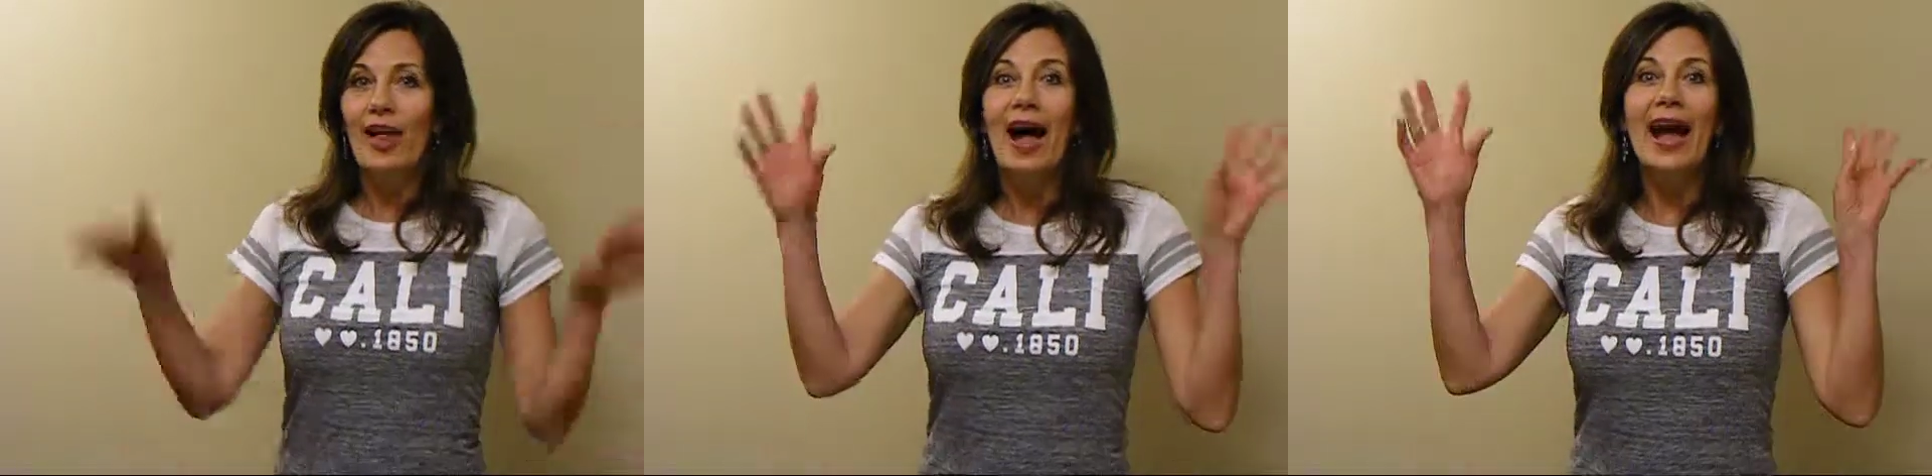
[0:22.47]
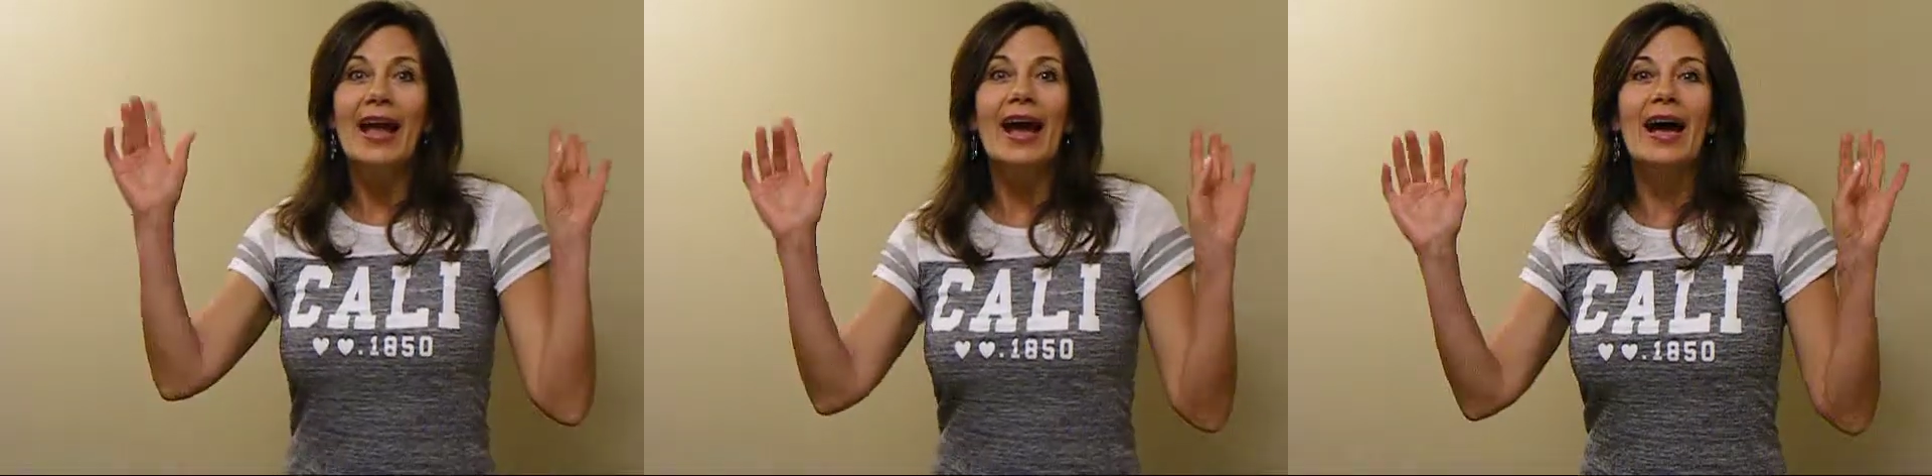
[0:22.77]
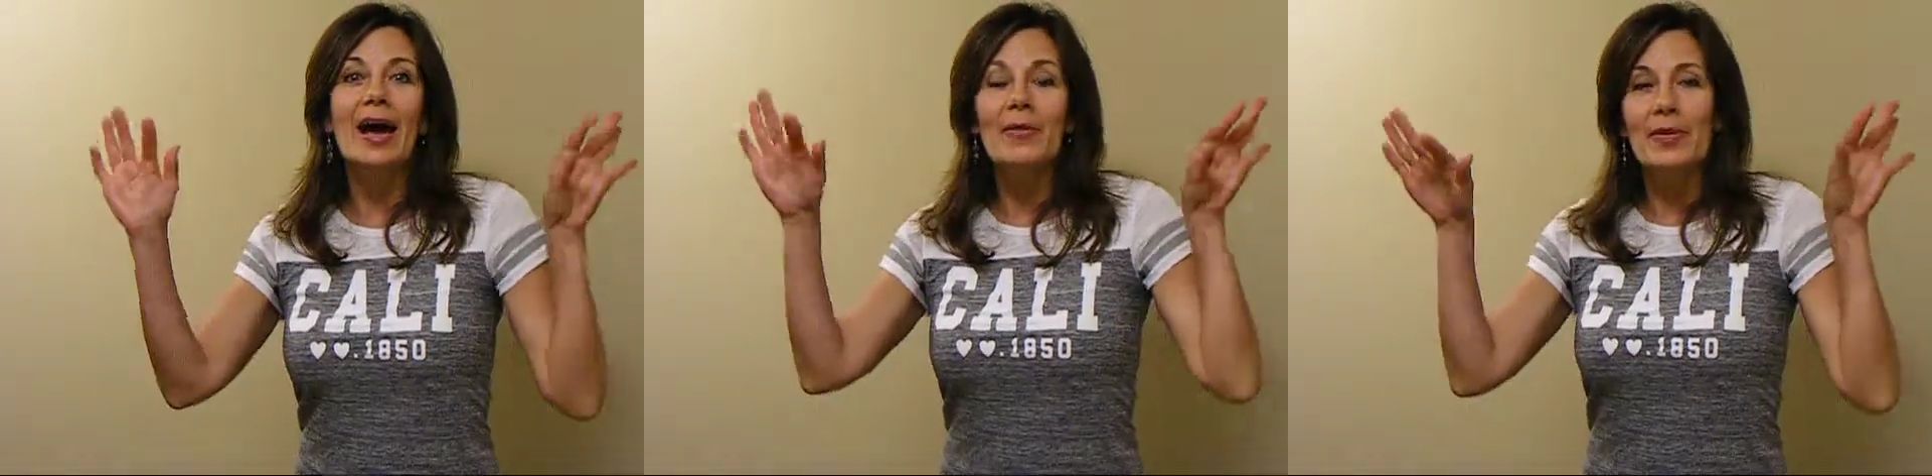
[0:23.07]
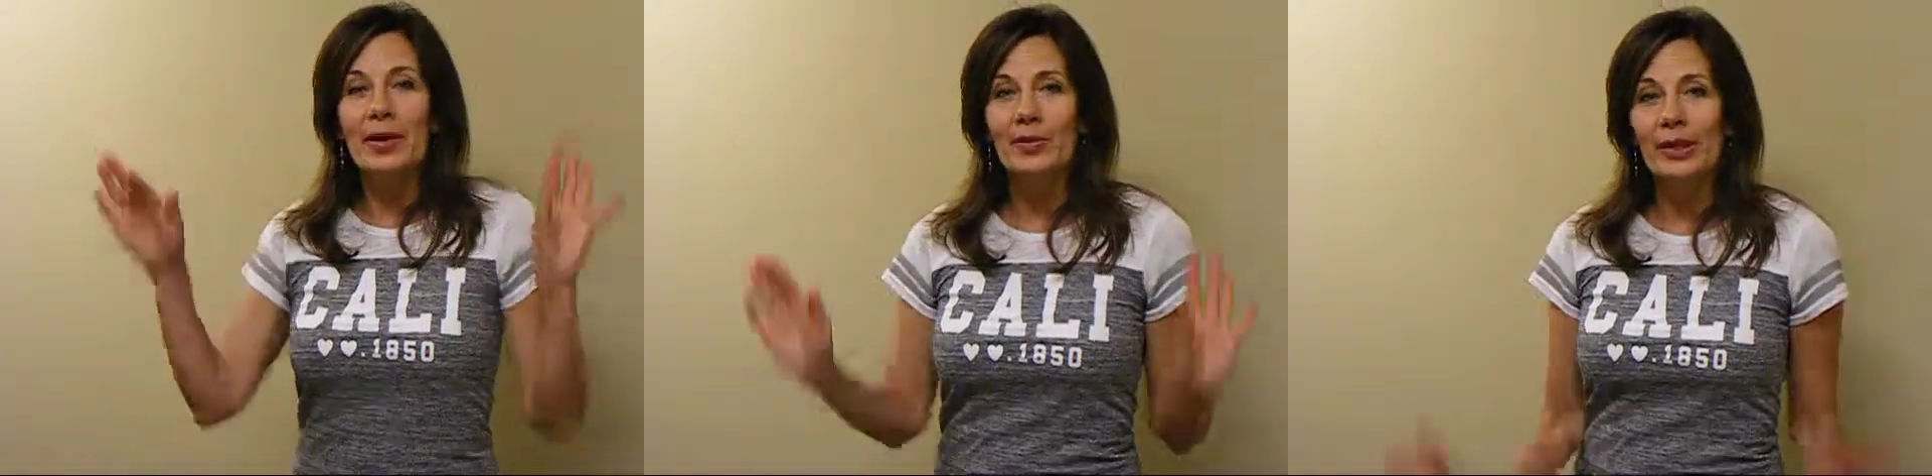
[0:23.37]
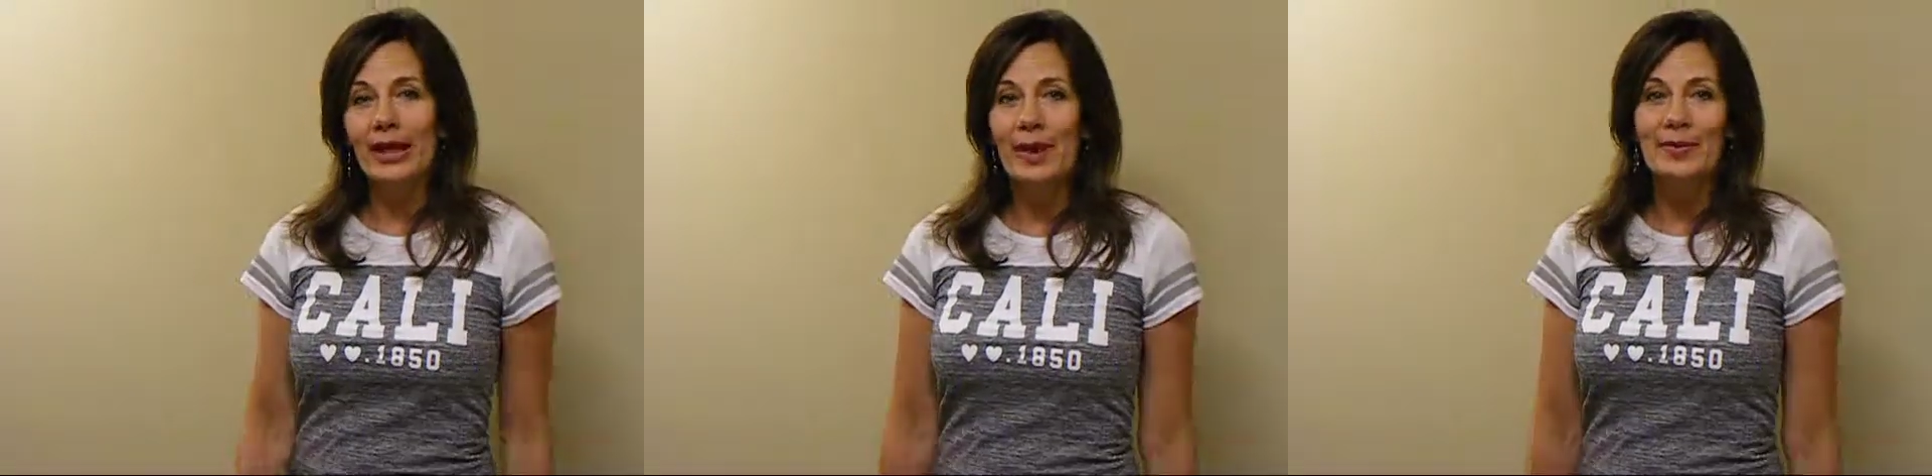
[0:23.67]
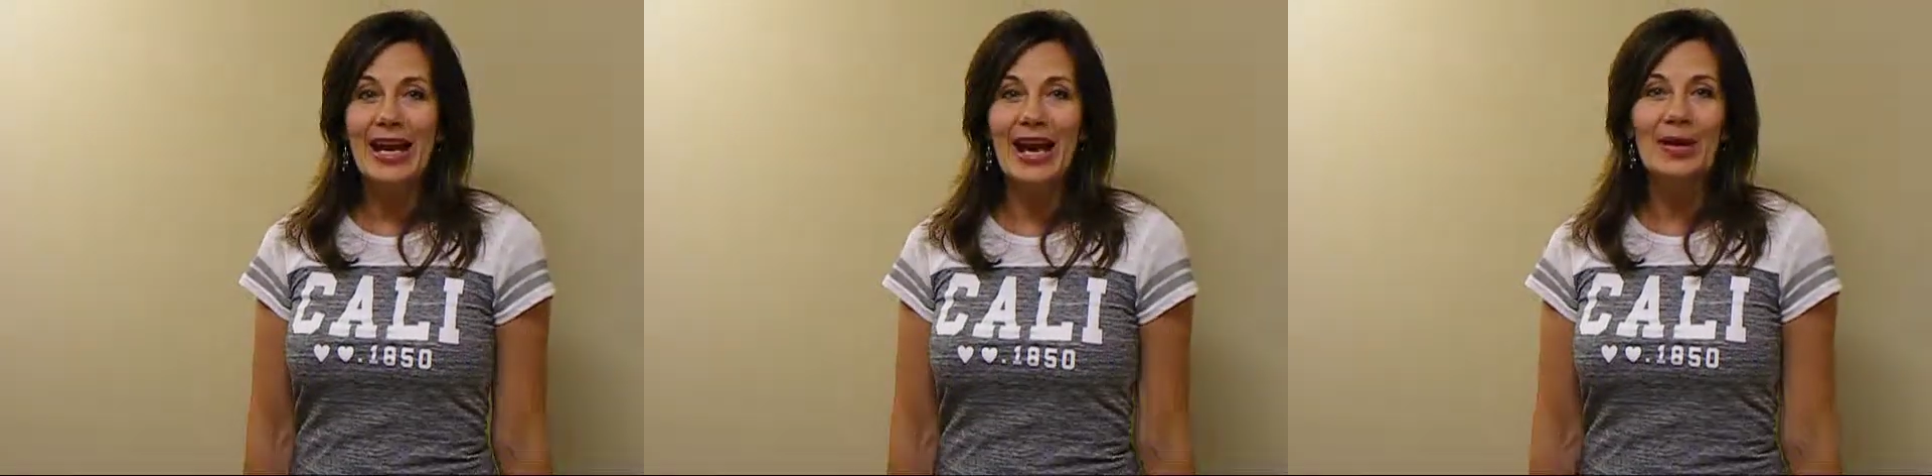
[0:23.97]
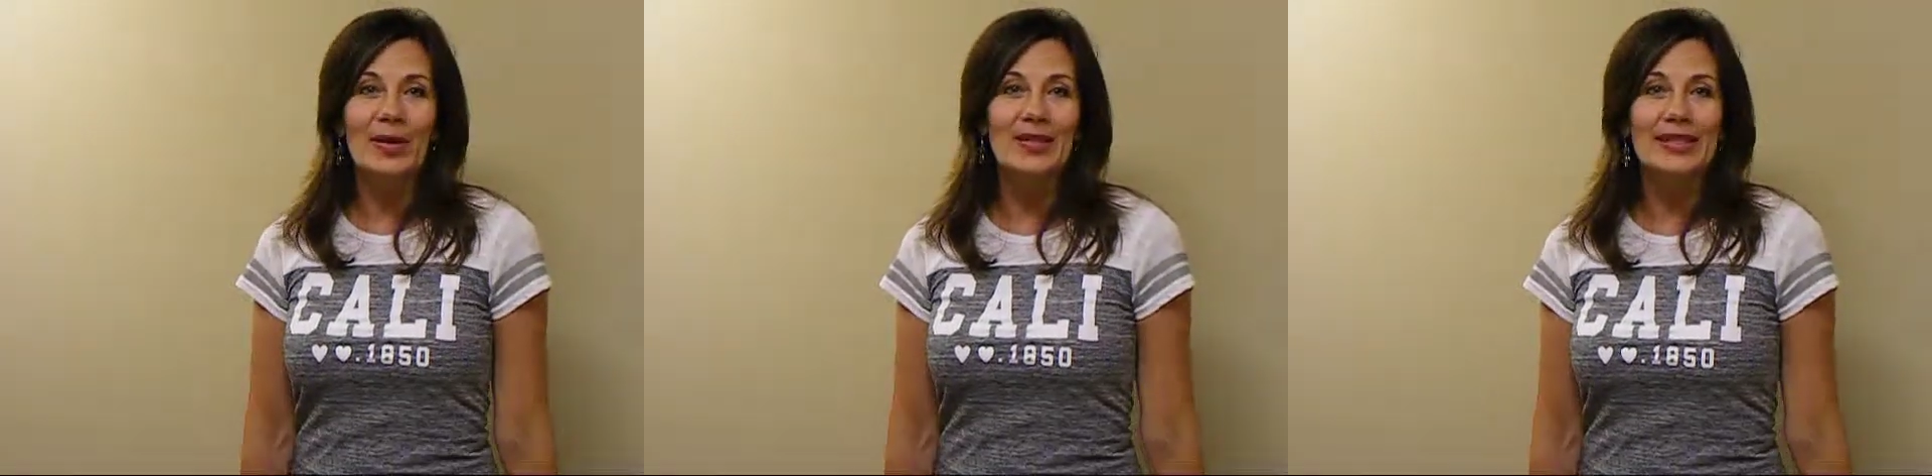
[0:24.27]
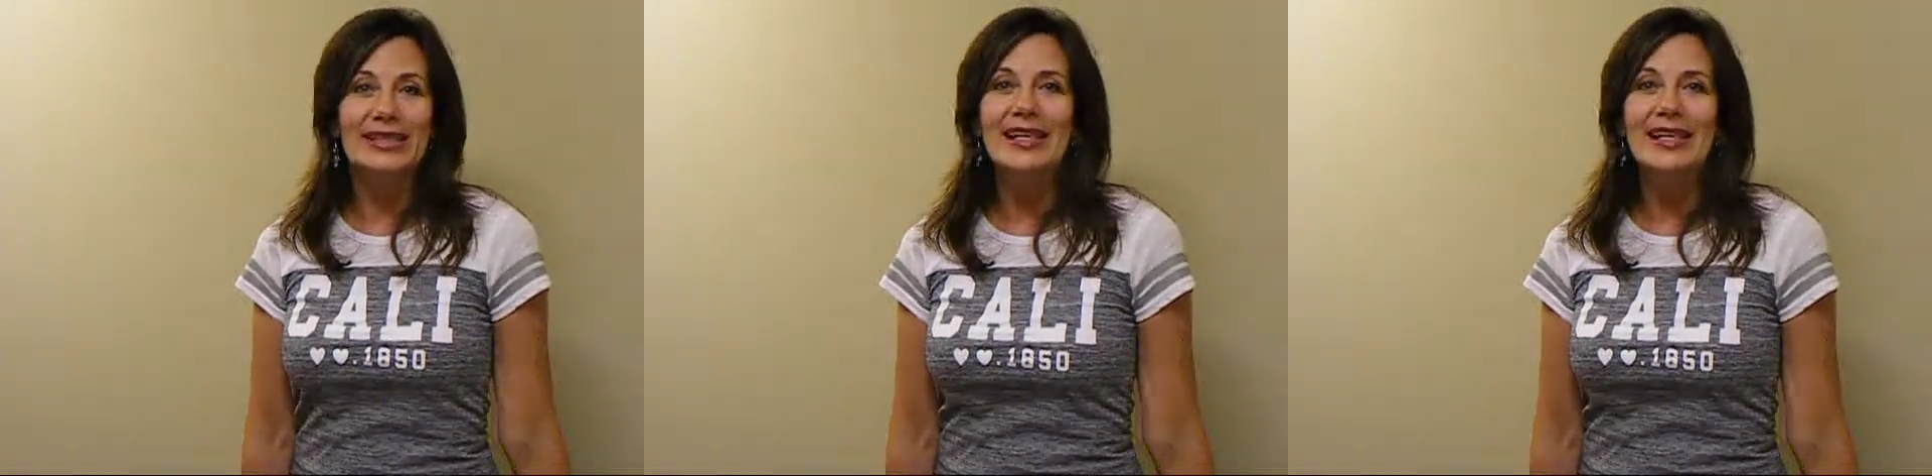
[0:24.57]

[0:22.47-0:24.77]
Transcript: fly up and then we'd come down on the